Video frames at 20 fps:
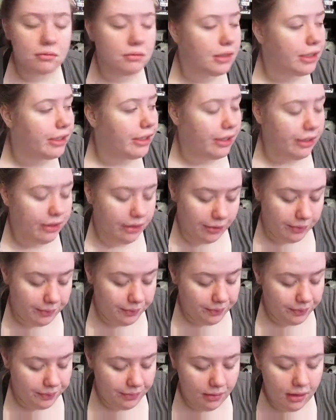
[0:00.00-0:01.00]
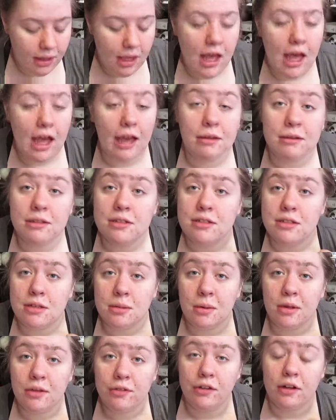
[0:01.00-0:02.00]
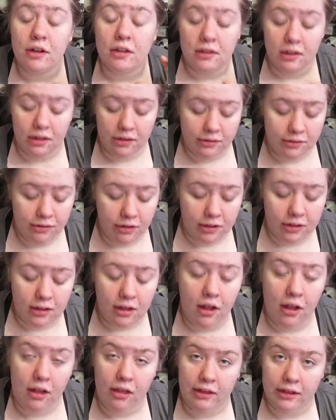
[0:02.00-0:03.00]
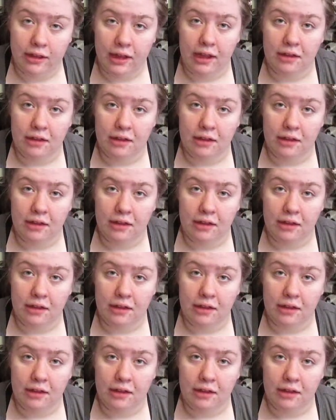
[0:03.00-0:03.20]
there you go. I still by far love Rockaholic.